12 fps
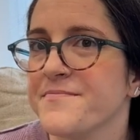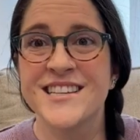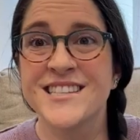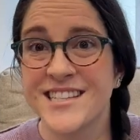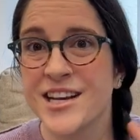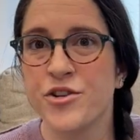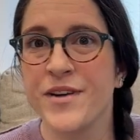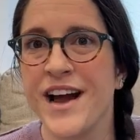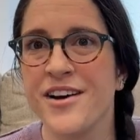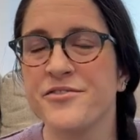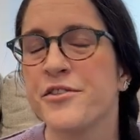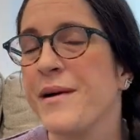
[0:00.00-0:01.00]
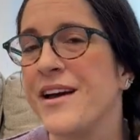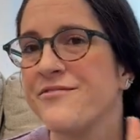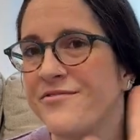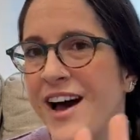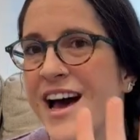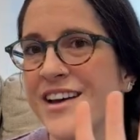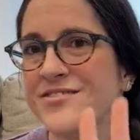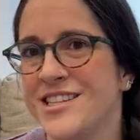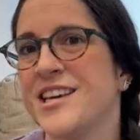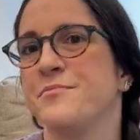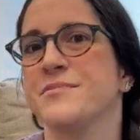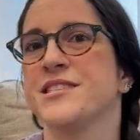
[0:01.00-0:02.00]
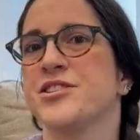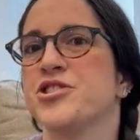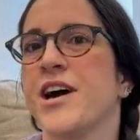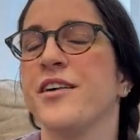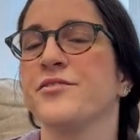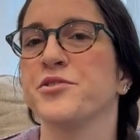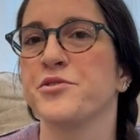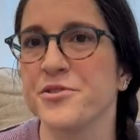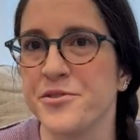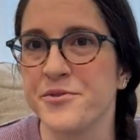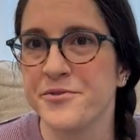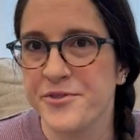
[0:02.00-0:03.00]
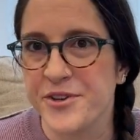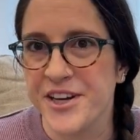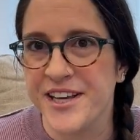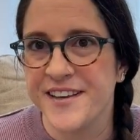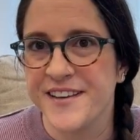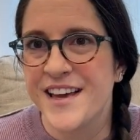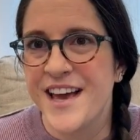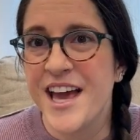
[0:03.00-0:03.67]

Stick around for my 5 tips to travel gluten-free,